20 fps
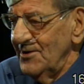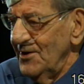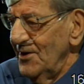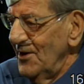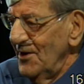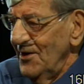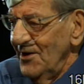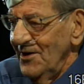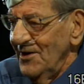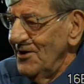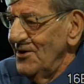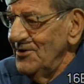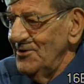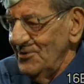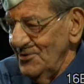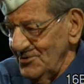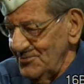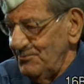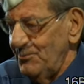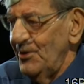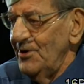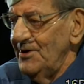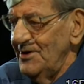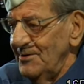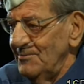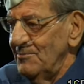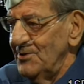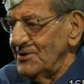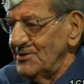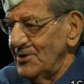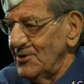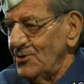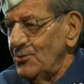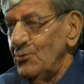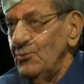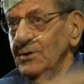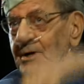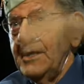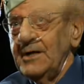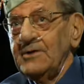looks pretty, but the kunai
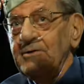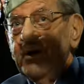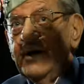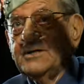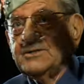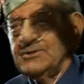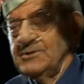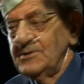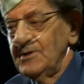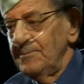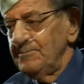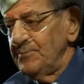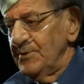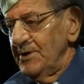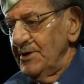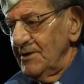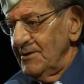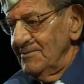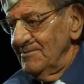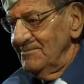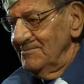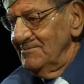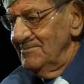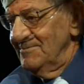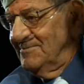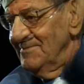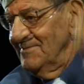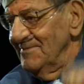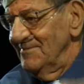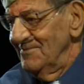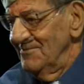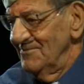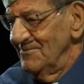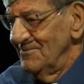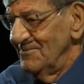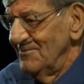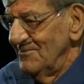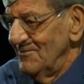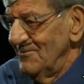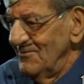grass is up here.
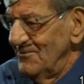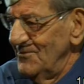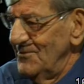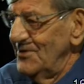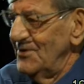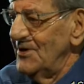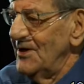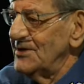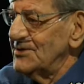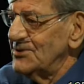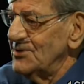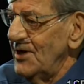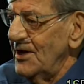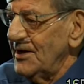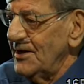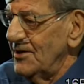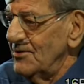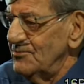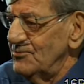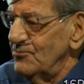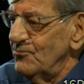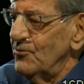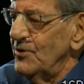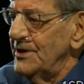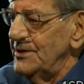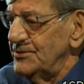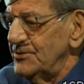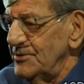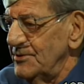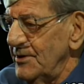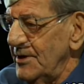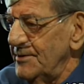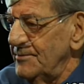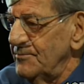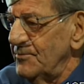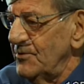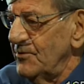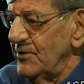And that's like a razor, that grass.